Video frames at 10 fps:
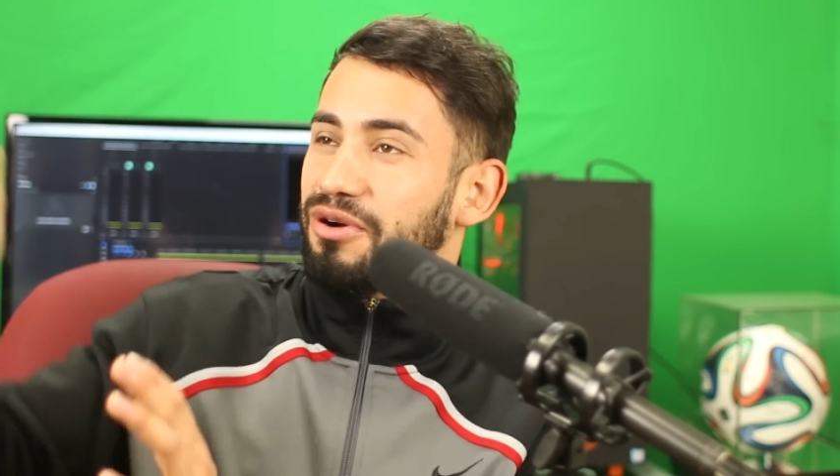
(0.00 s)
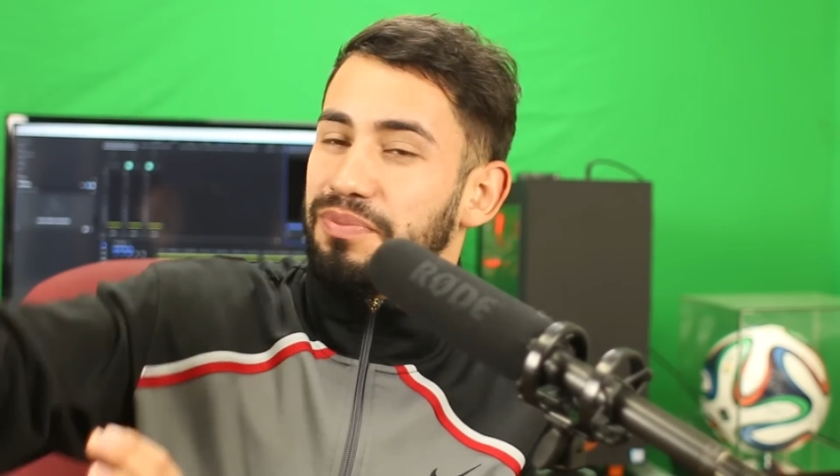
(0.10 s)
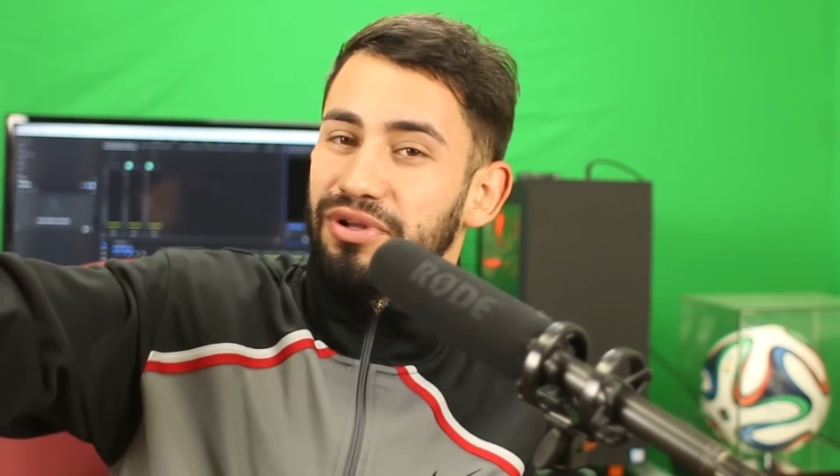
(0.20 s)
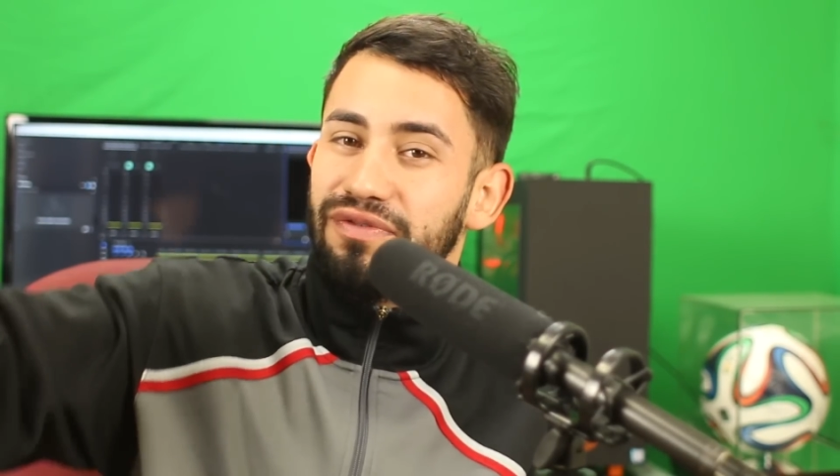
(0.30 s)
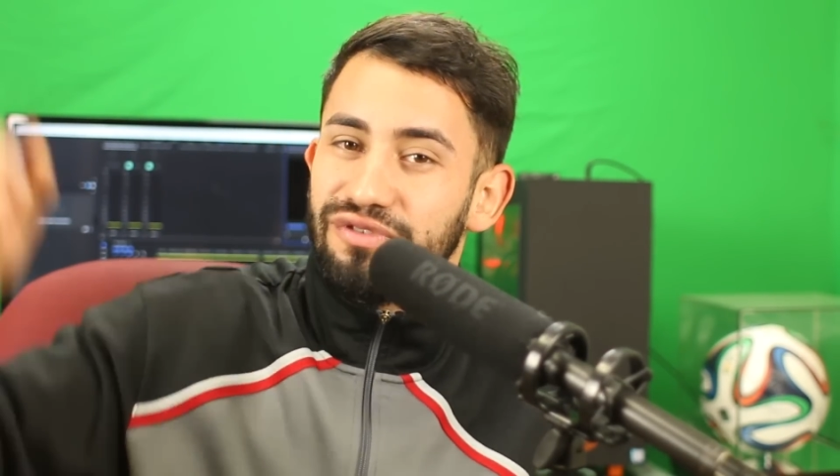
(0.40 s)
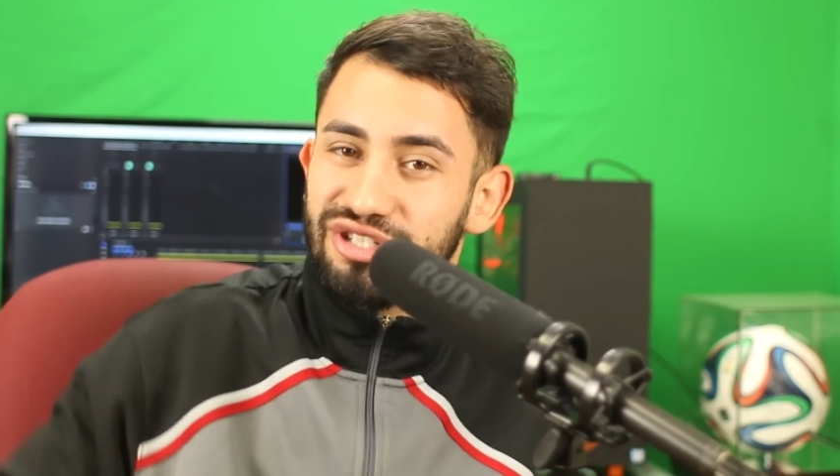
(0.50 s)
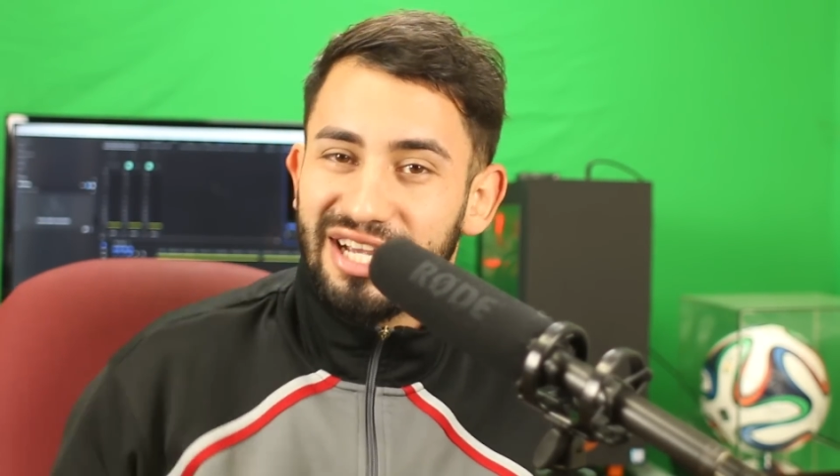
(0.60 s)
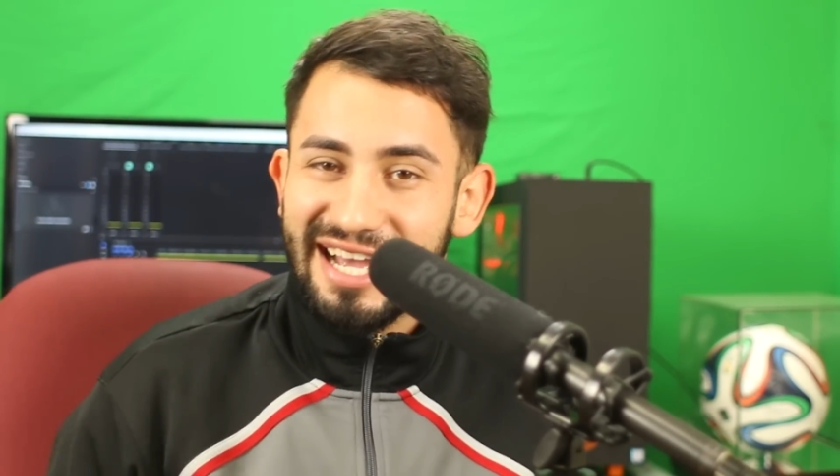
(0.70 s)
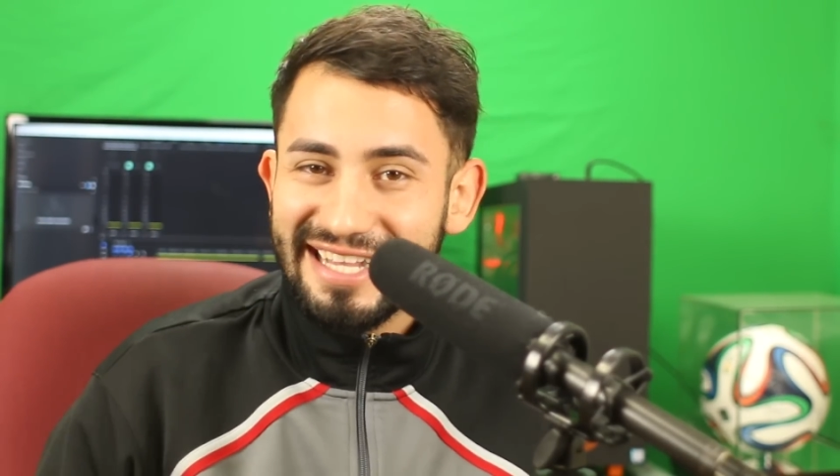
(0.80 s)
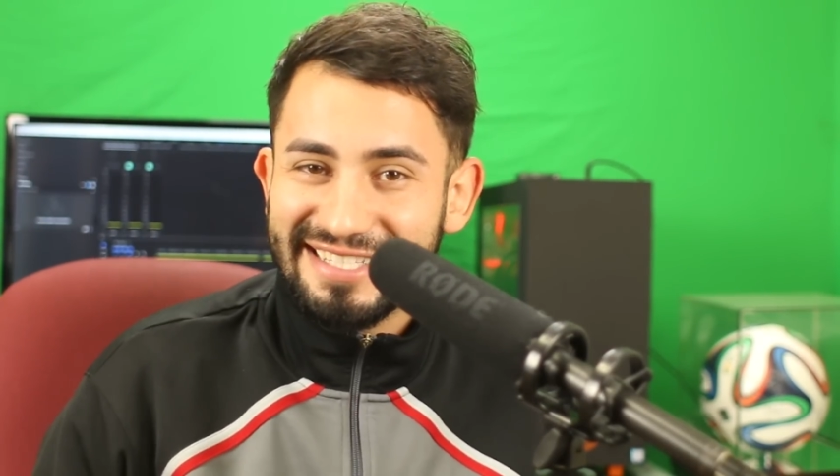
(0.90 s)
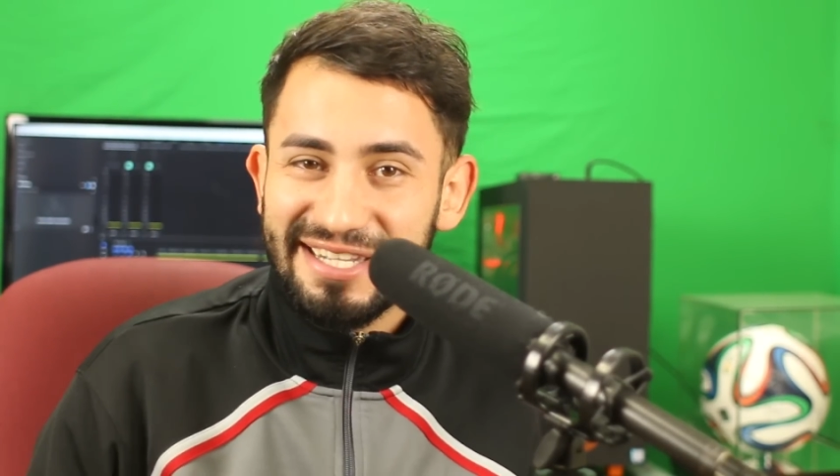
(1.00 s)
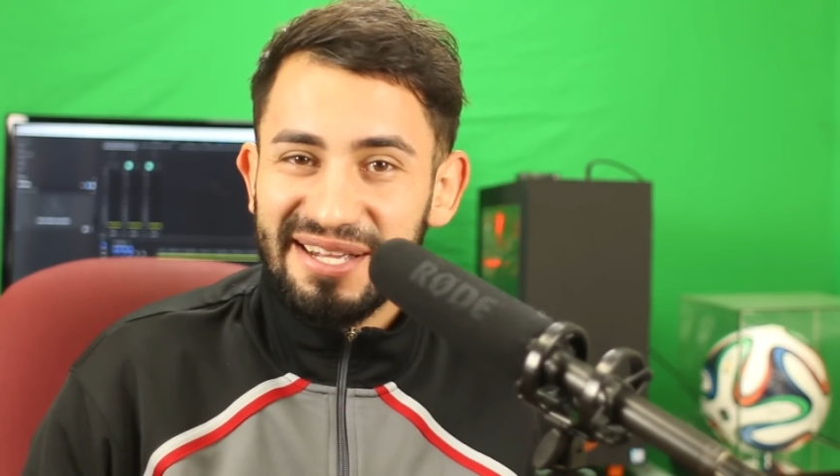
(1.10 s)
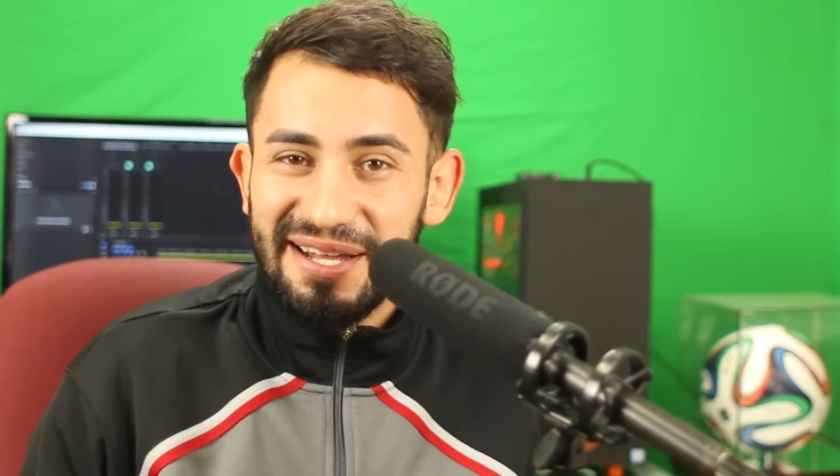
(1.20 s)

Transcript: beautiful shots.